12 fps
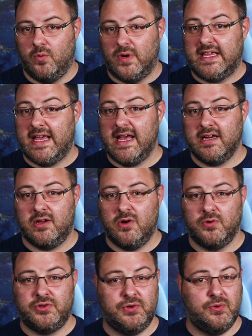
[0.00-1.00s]
We can't
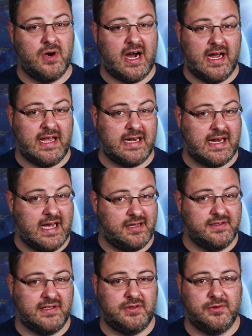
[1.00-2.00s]
go too high in
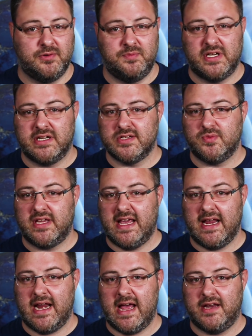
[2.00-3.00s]
altitude because we
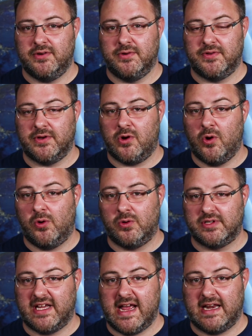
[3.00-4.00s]
can't handle the
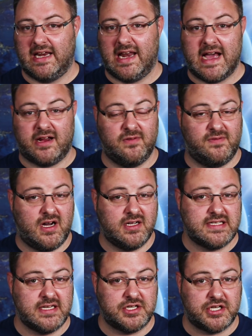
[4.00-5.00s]
cold and lack of
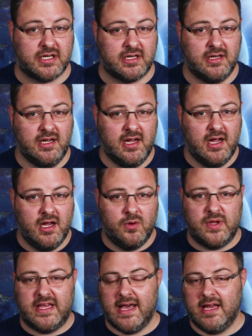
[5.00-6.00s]
oxygen.
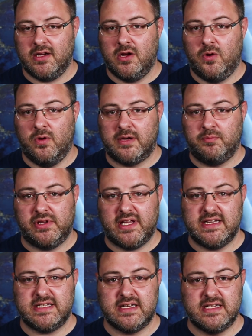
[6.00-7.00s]
We can't go in
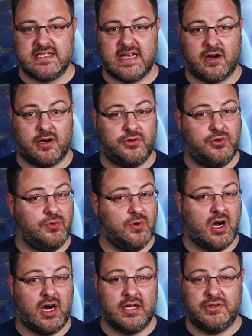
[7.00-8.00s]
places that are
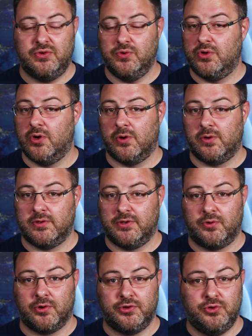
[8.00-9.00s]
too hot, too
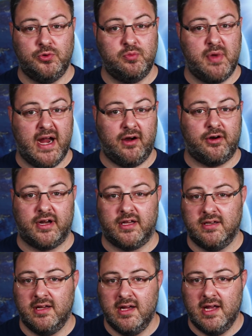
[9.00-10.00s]
cold, or too
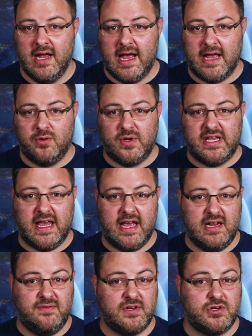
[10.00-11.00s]
barren. And we
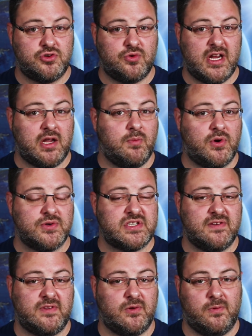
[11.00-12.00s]
can't even drink
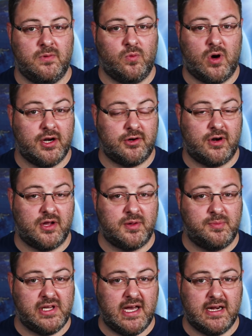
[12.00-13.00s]
most of the water on
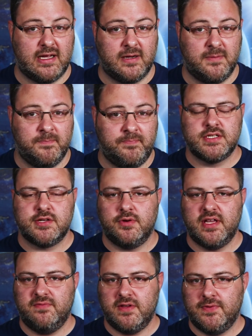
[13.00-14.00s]
the planet. So
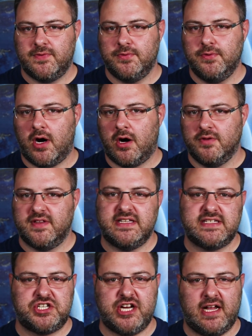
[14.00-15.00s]
even through all
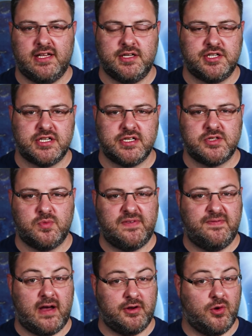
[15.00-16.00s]
these challenges, we
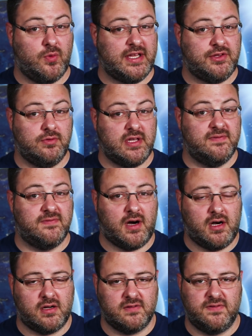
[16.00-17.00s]
found a way to
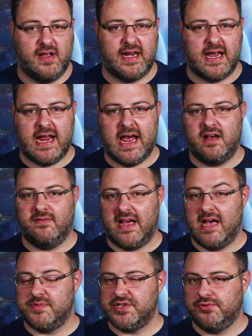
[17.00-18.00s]
evolve, and I have
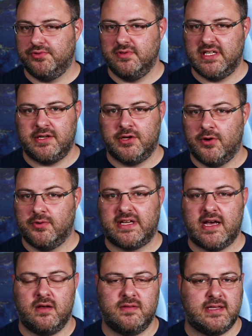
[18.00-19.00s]
absolutely no
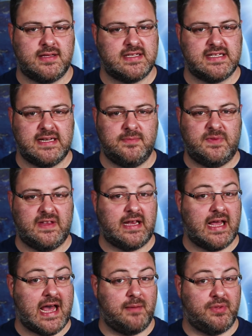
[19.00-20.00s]
doubt that the same thing
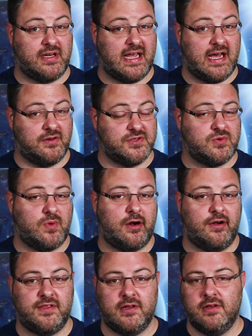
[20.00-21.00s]
happened
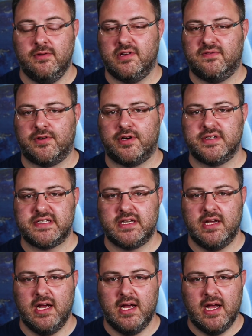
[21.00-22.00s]
elsewhere in the universe.